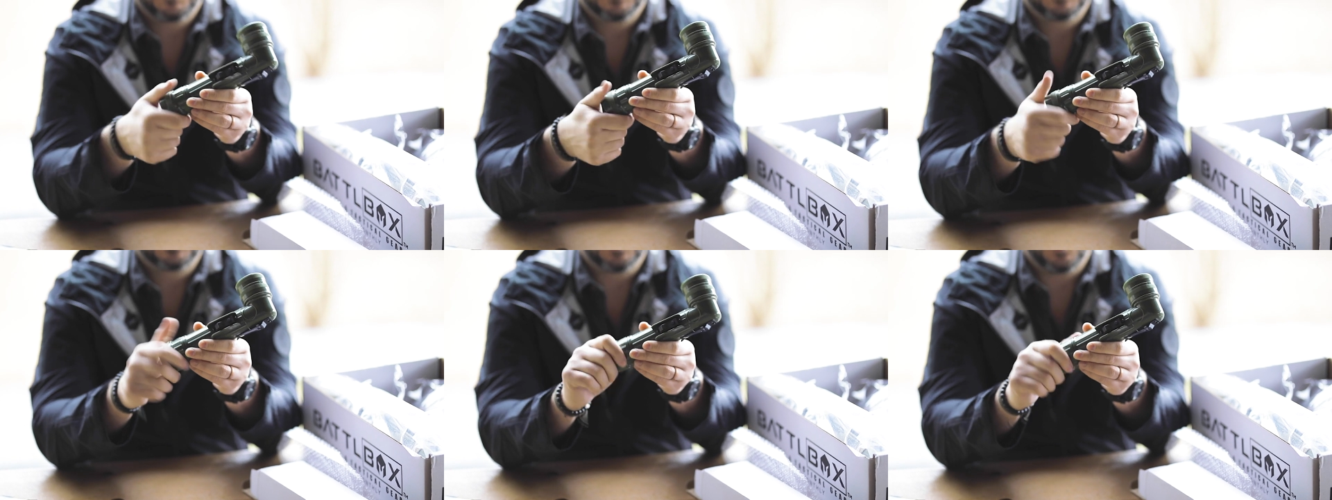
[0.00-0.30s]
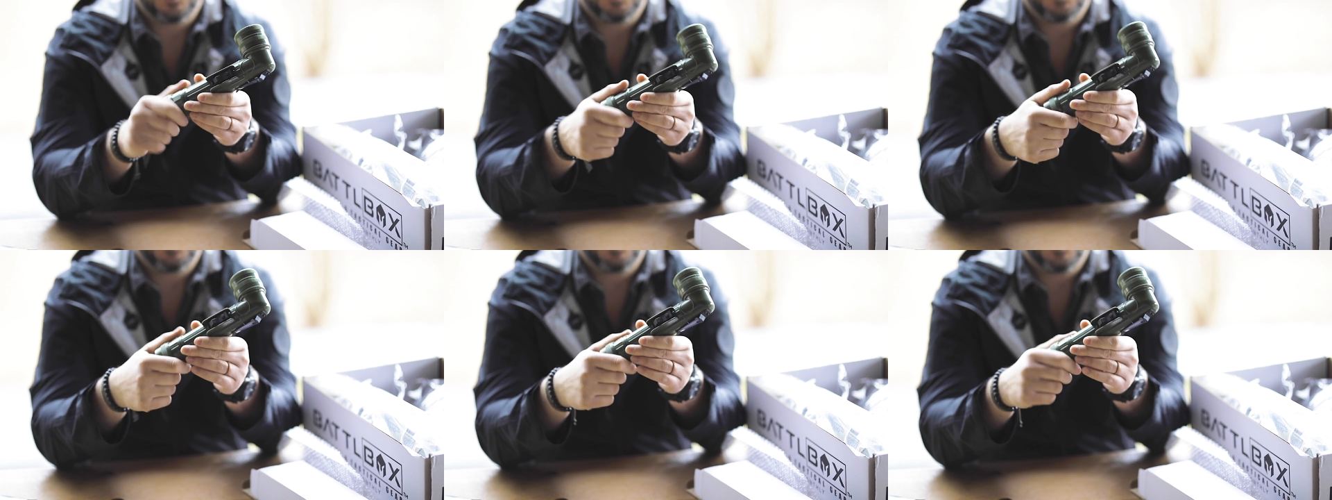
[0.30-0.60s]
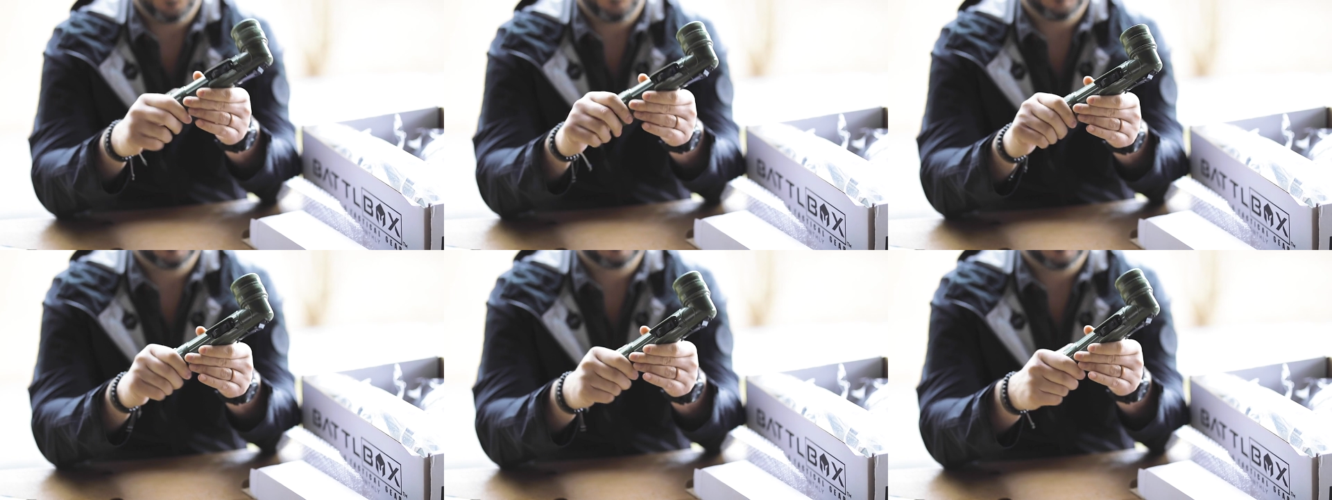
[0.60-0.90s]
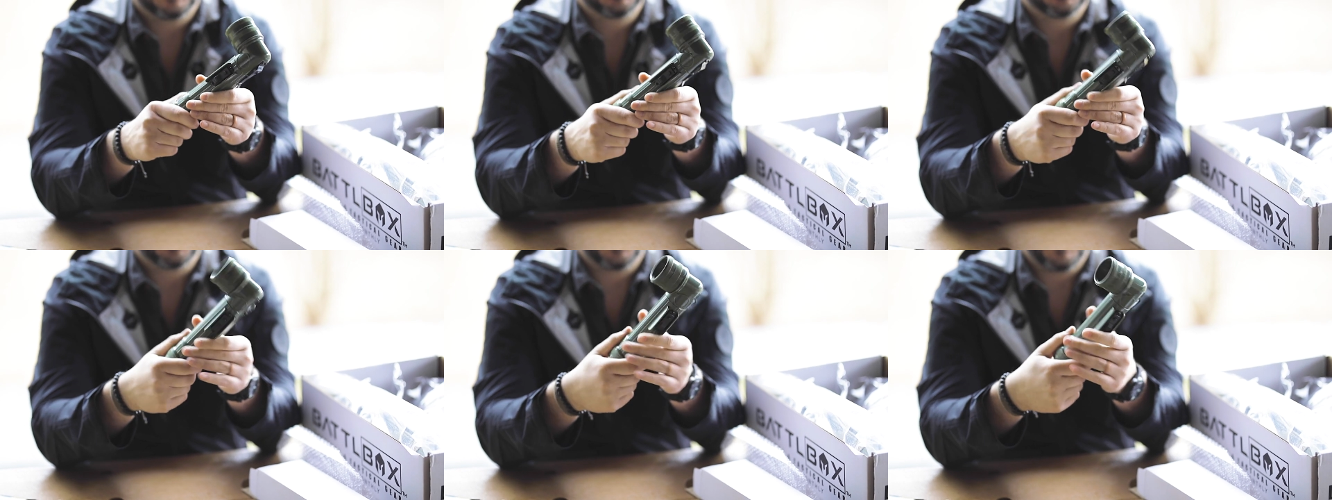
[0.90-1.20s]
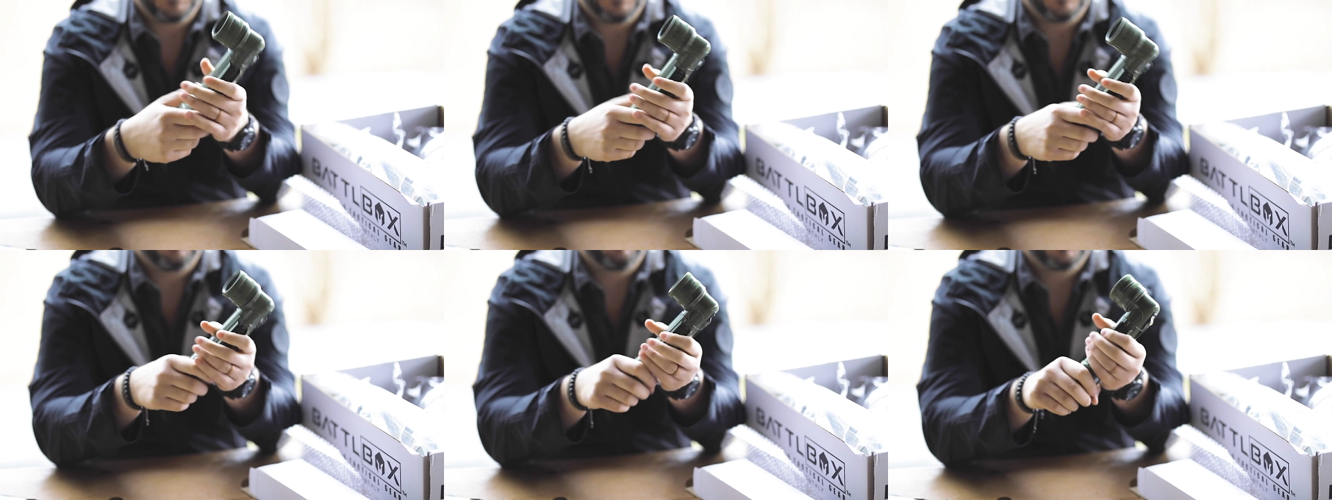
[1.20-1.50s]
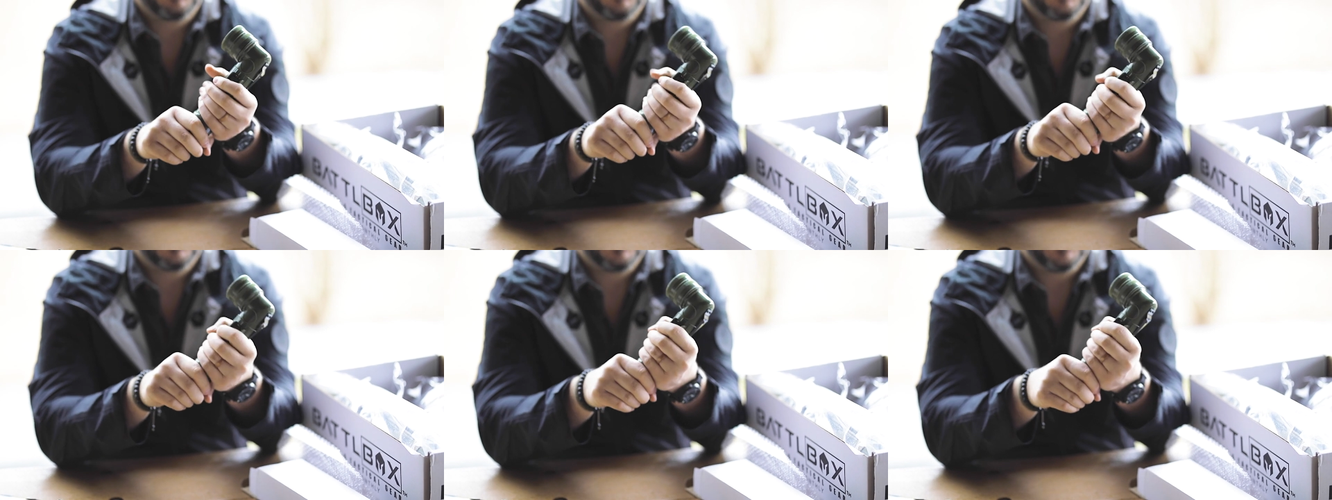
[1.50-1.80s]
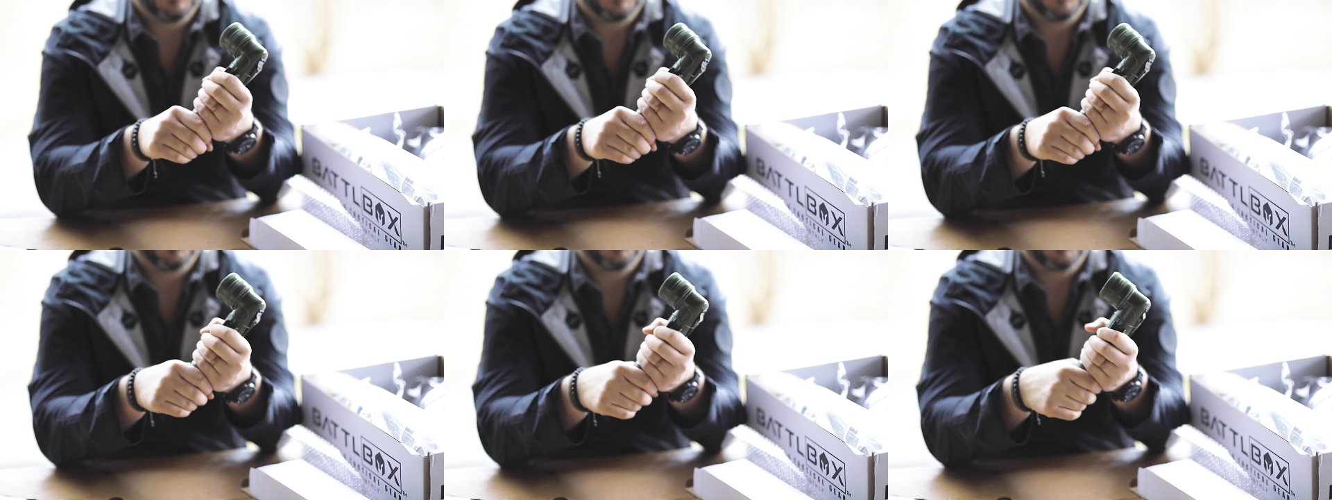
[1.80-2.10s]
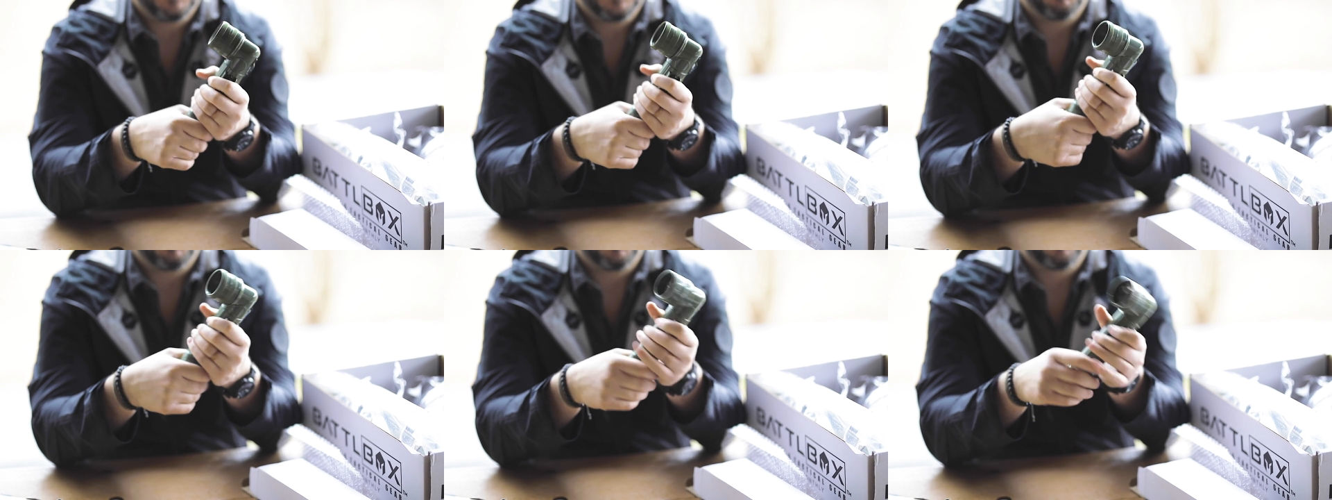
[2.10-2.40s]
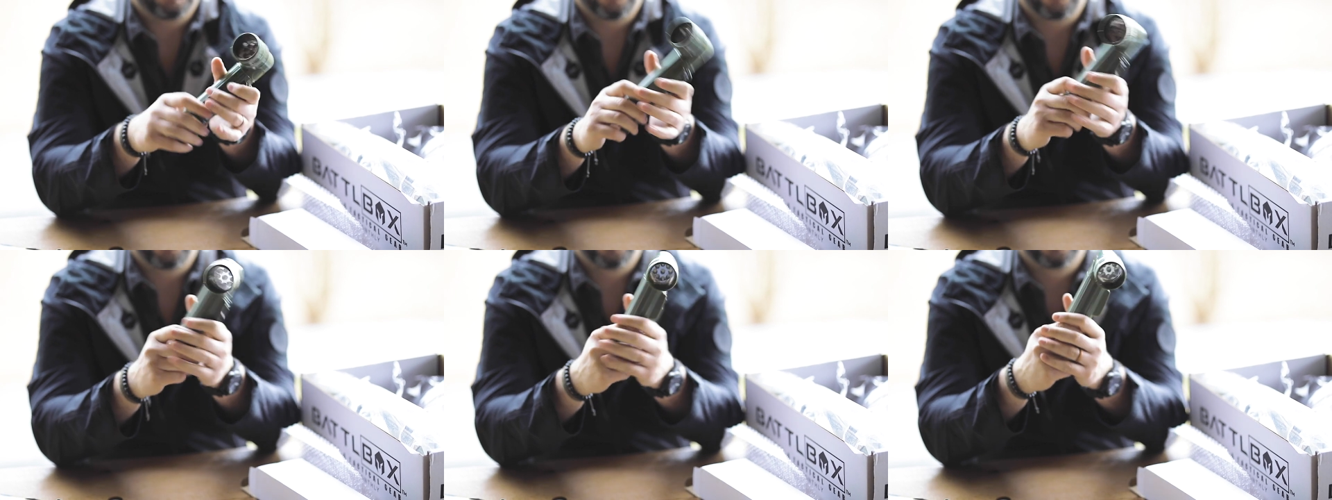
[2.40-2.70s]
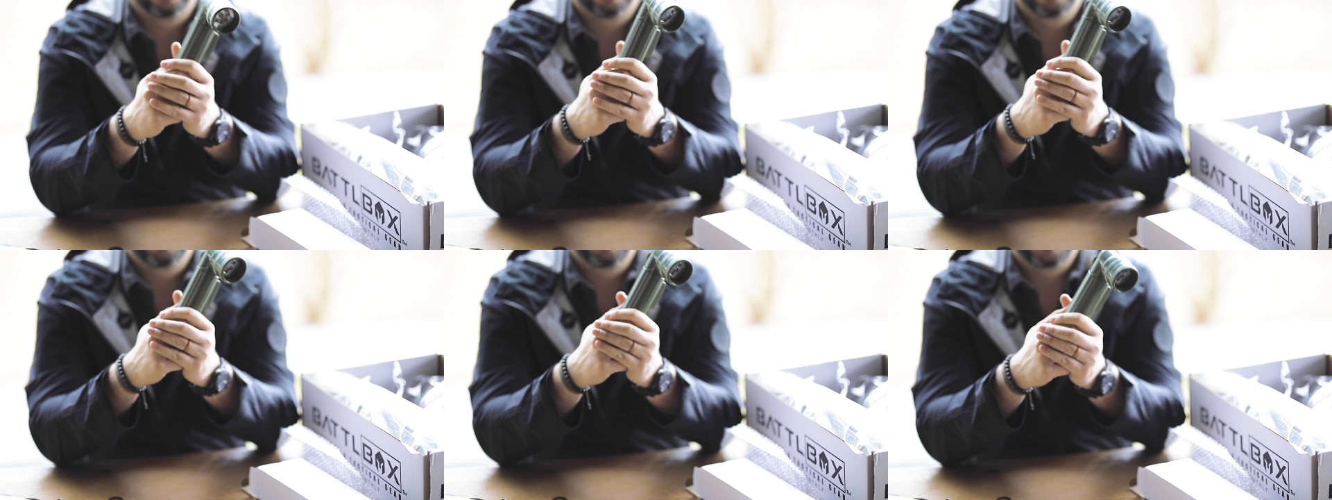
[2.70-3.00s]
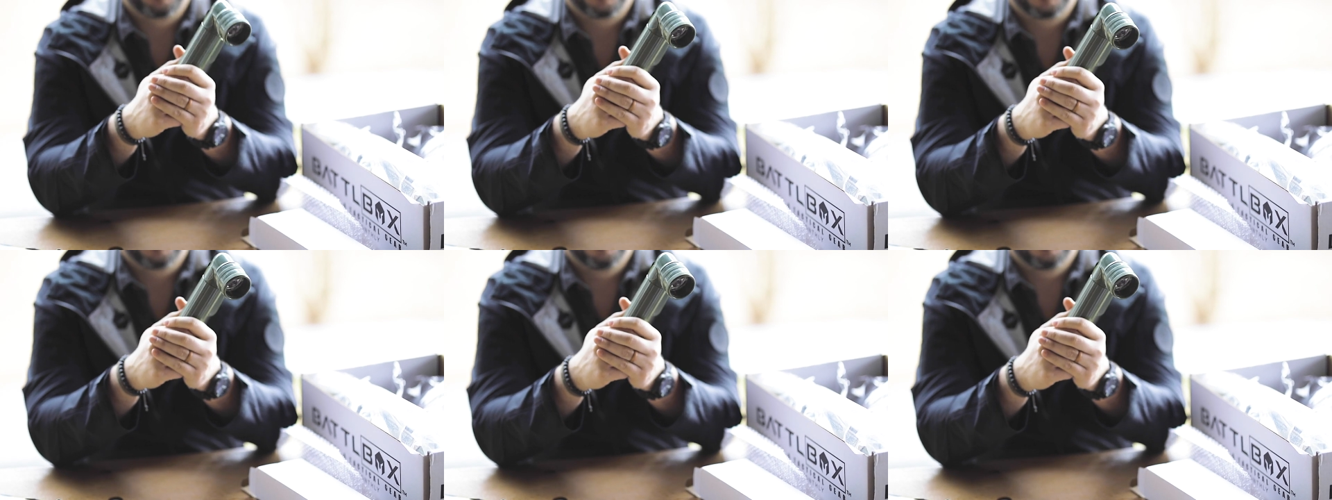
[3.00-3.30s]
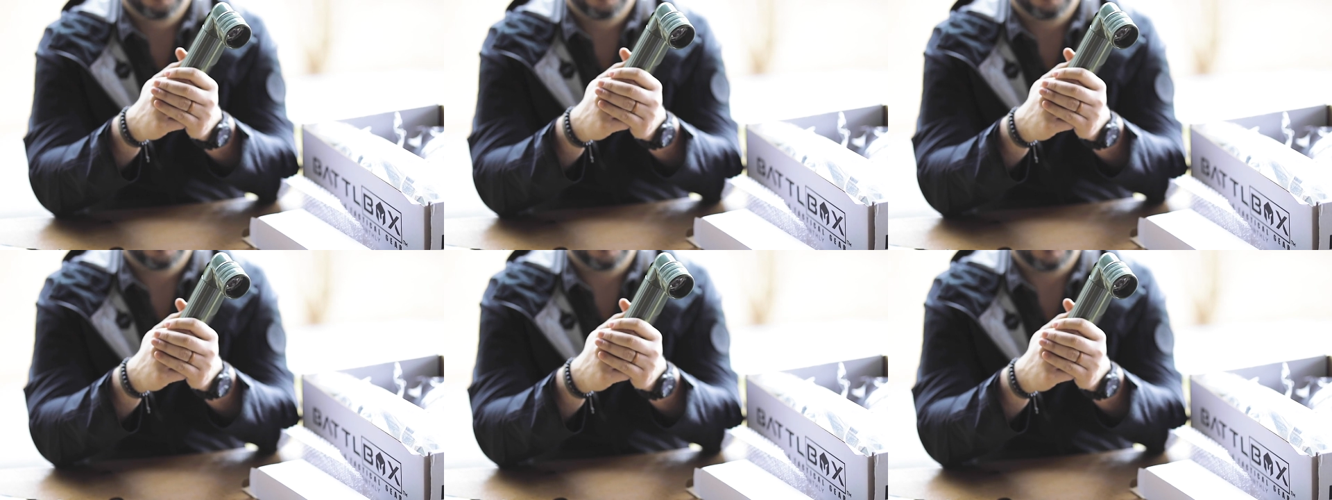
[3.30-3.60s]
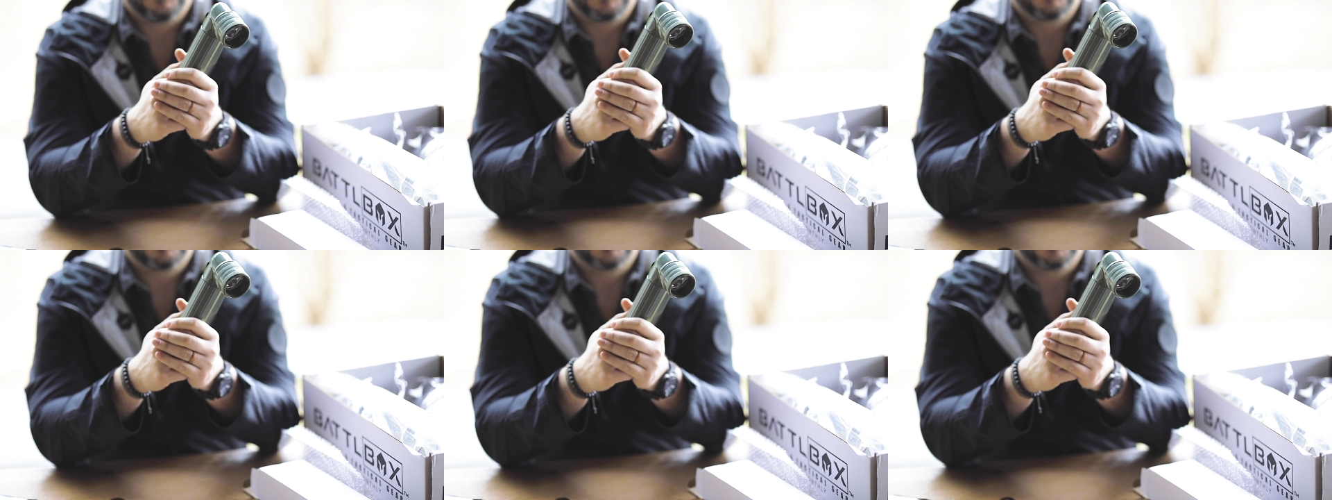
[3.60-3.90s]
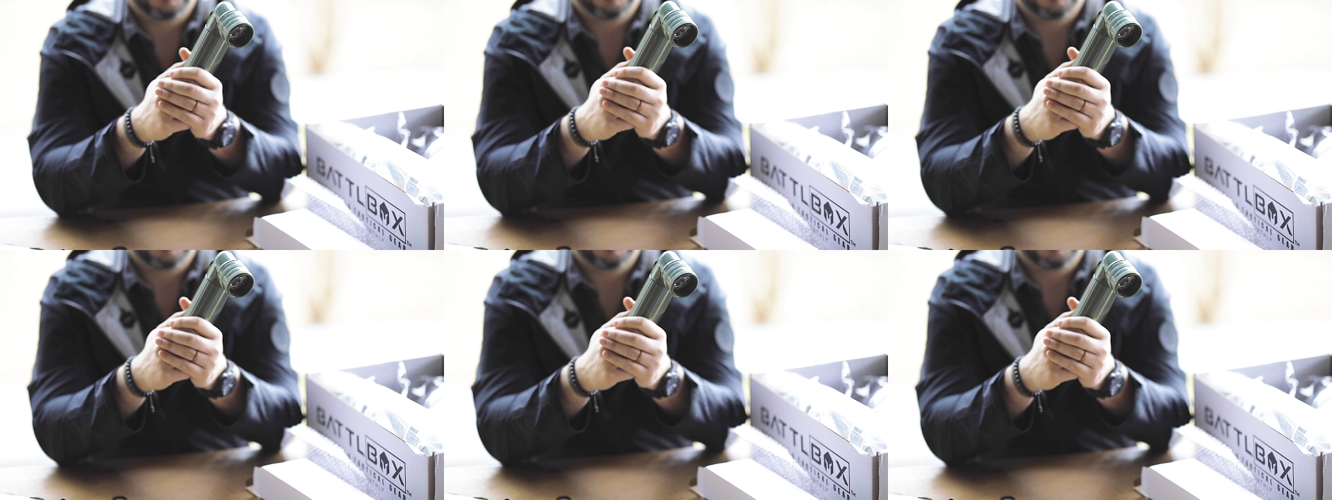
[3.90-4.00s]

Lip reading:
(no speaker visible)